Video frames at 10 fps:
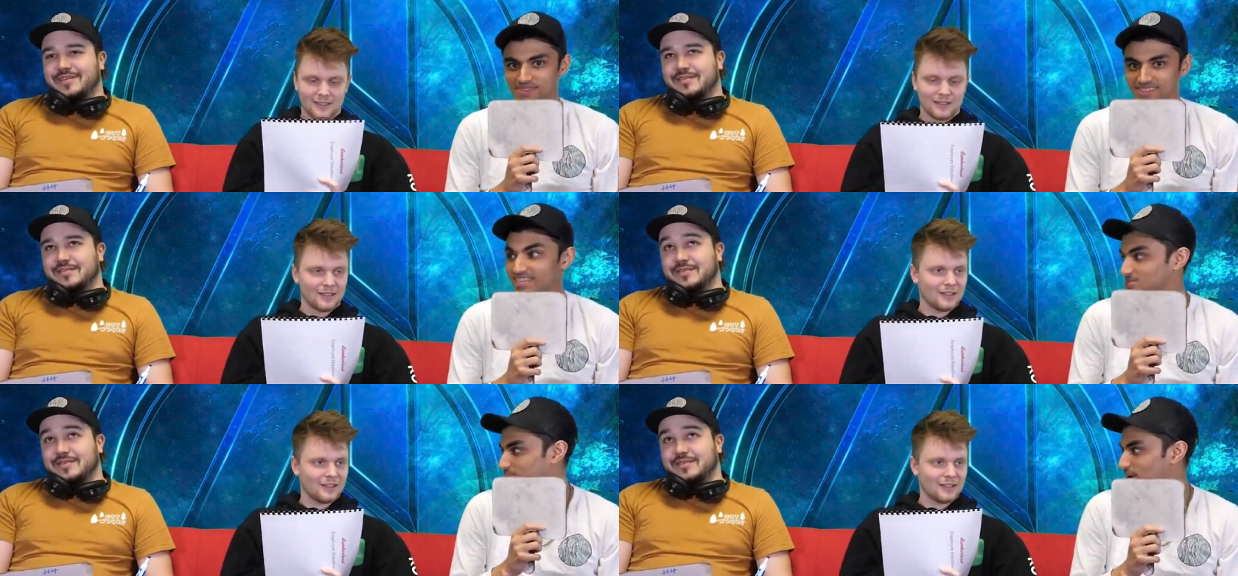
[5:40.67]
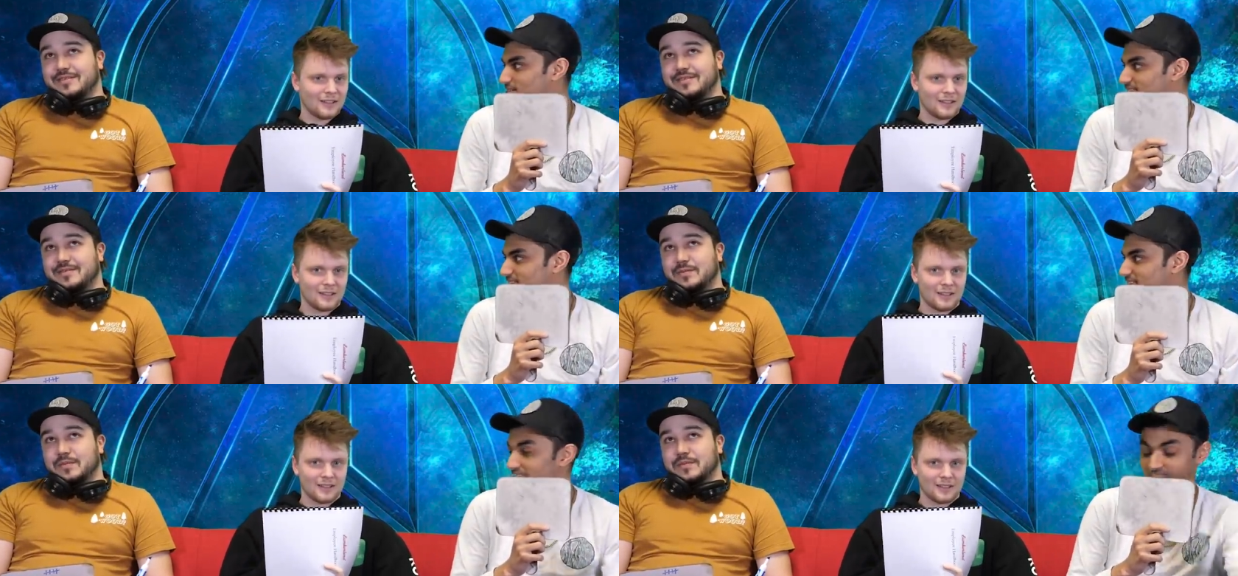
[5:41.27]
Speaker 1: this
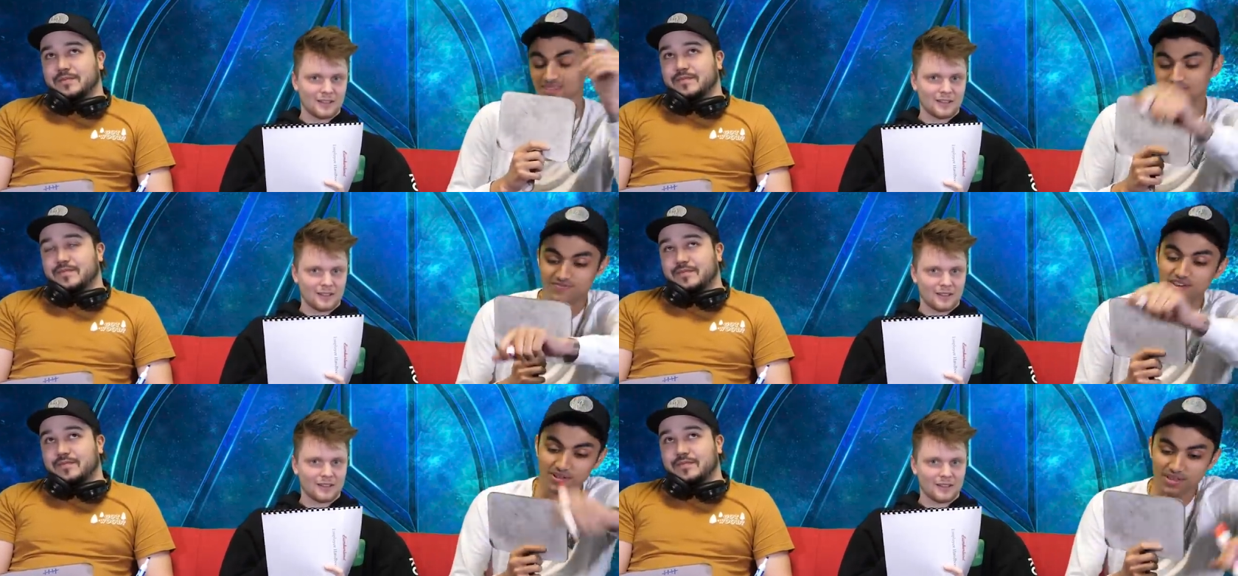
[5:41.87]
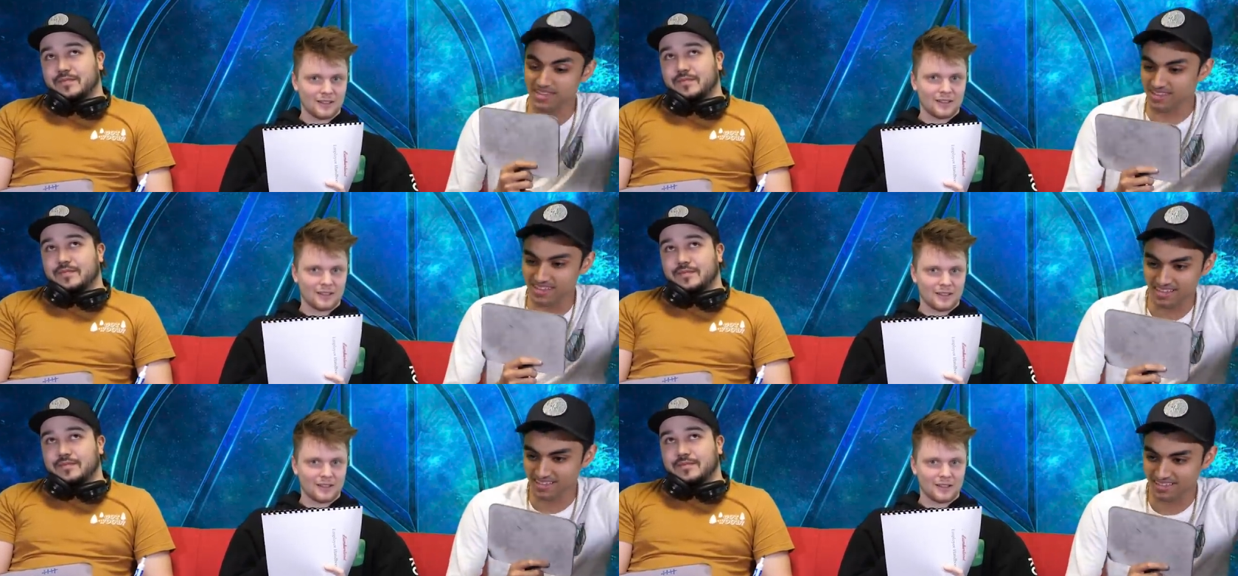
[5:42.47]
person, like the villain
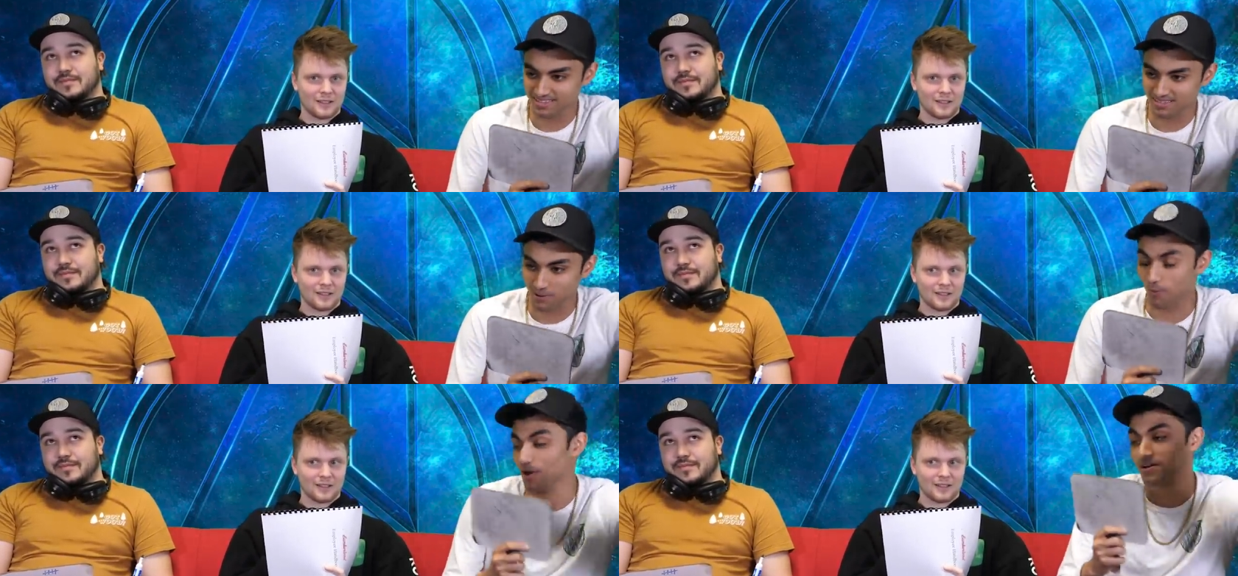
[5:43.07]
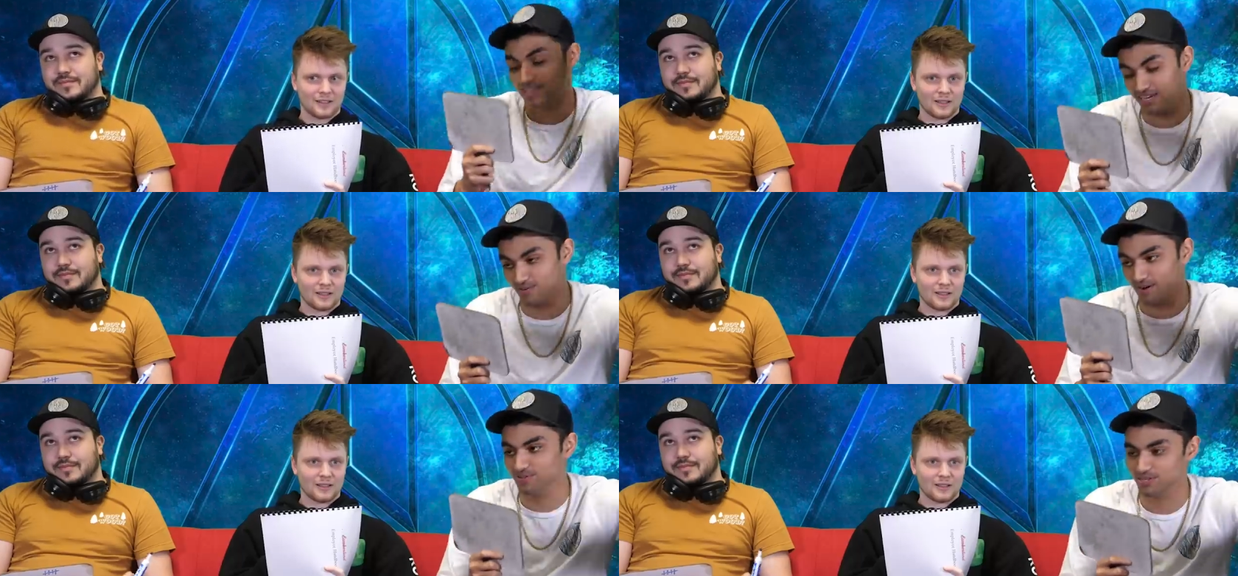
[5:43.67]
or
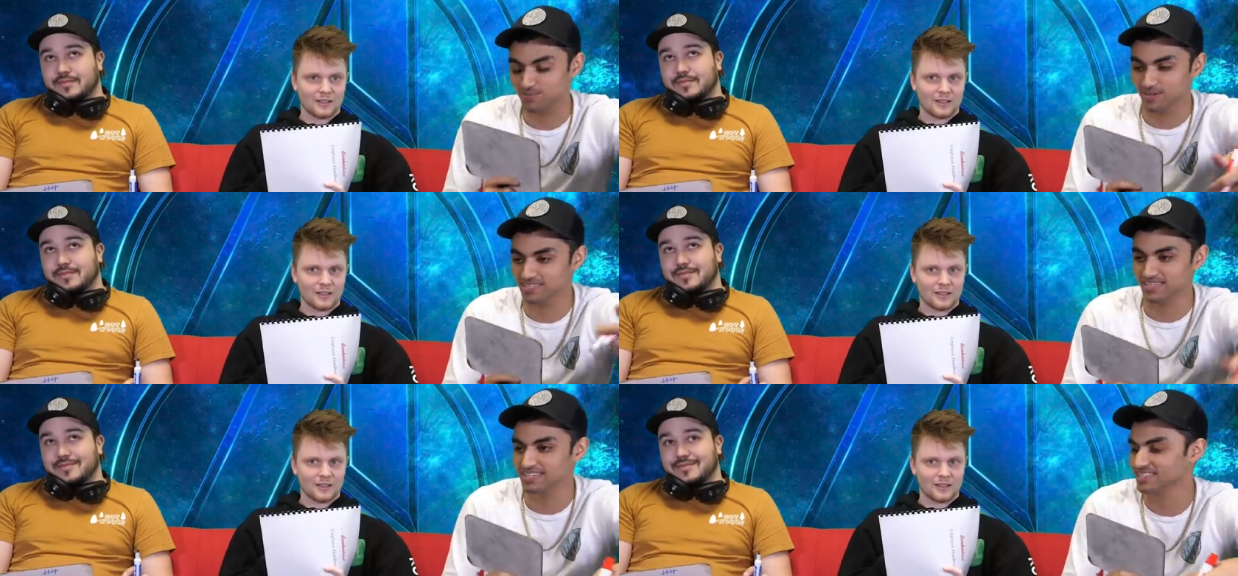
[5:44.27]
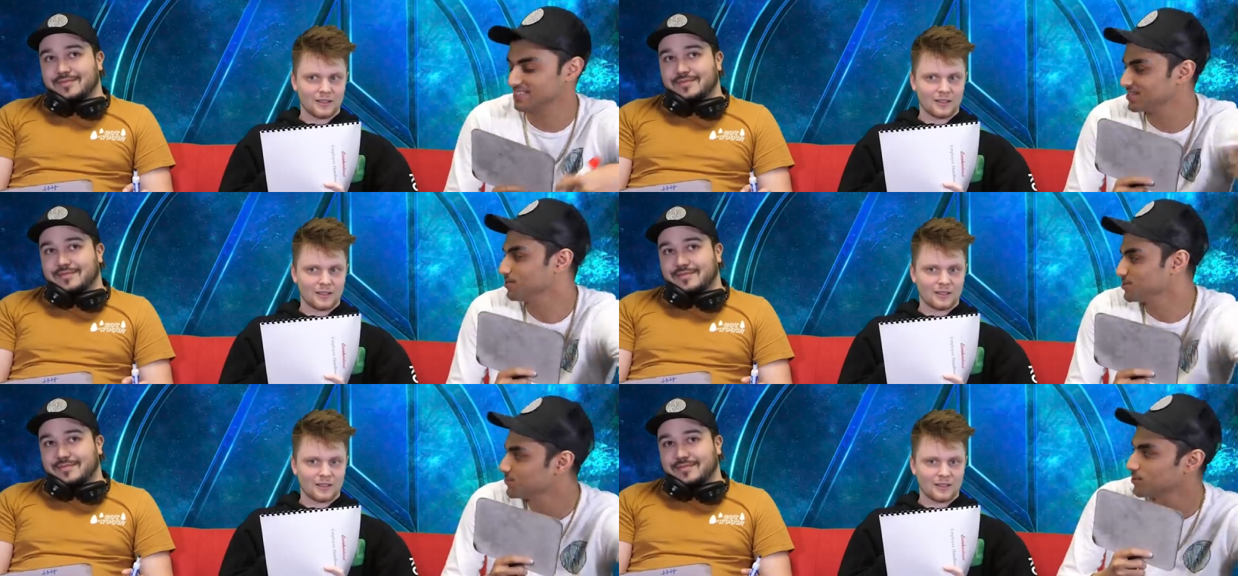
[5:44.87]
hero this person is
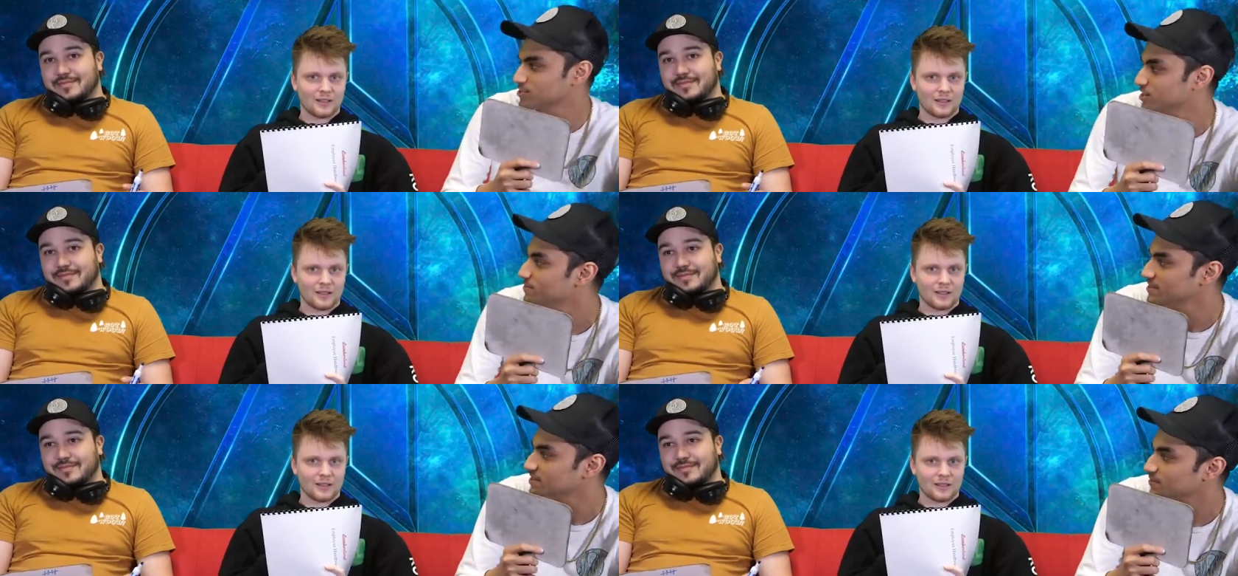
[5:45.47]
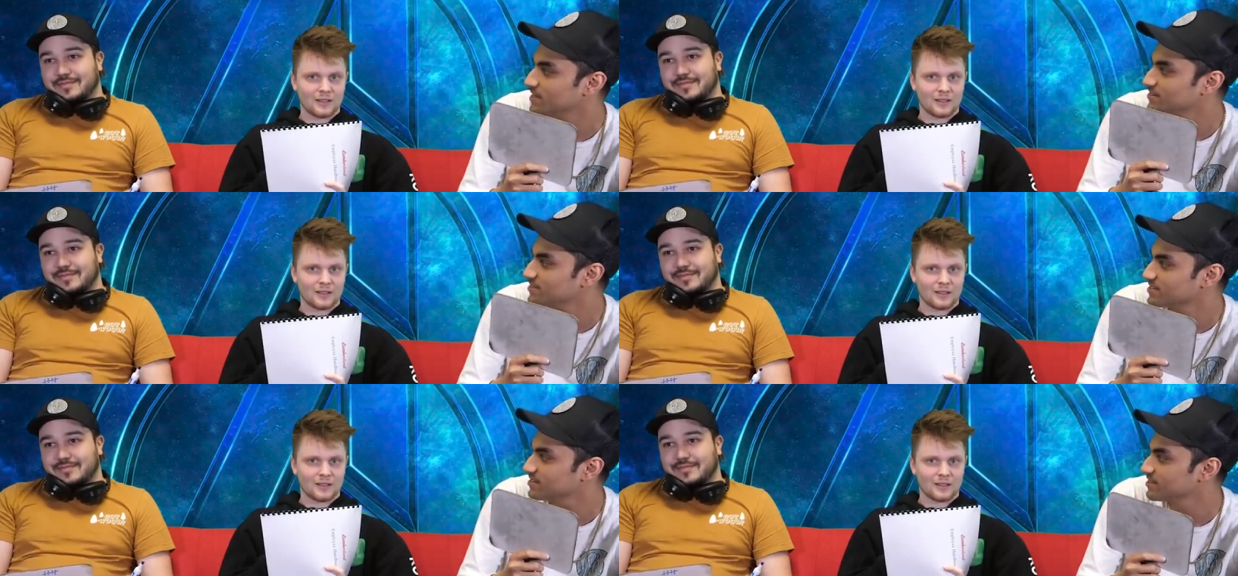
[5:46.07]
also portrayed by someone else.